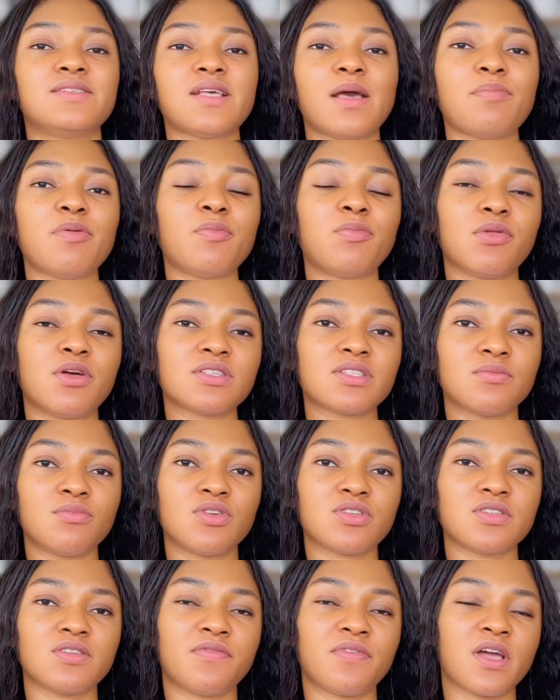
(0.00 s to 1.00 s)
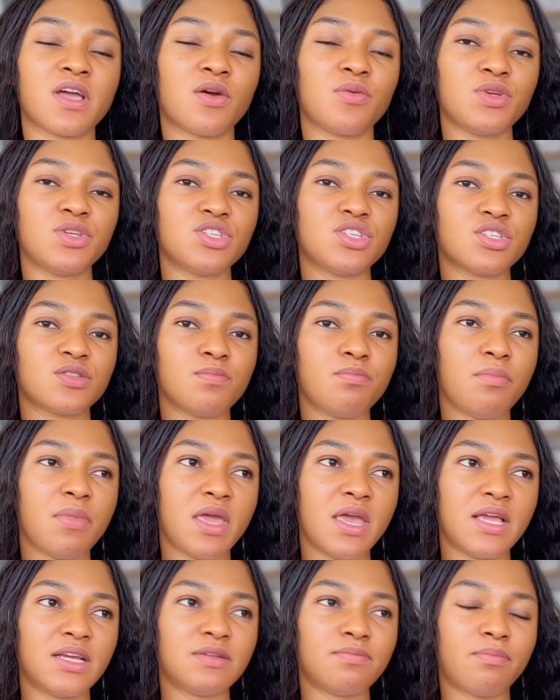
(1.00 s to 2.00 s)
Sepi Plus emulsifier, which is
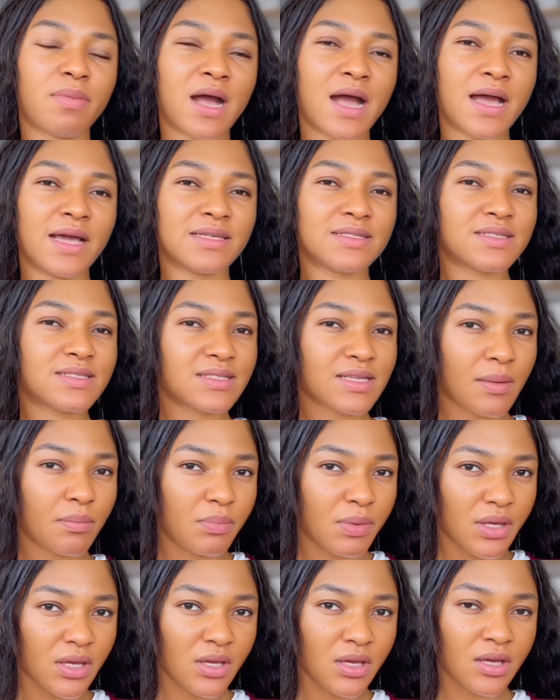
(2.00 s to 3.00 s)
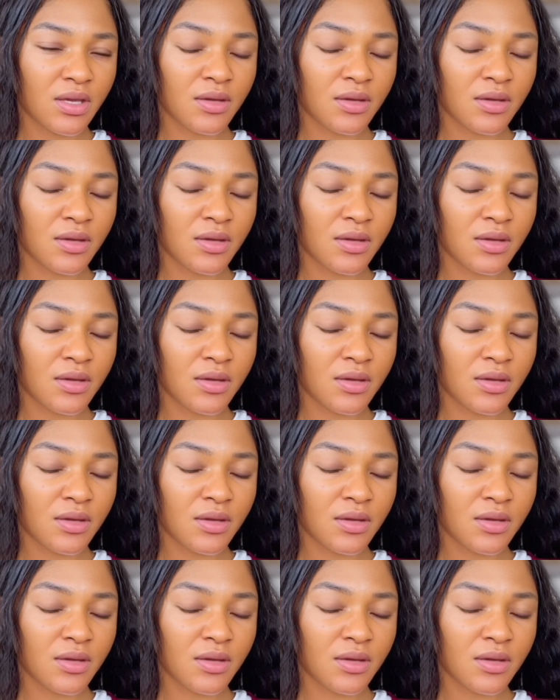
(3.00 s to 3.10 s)
made by Sepic.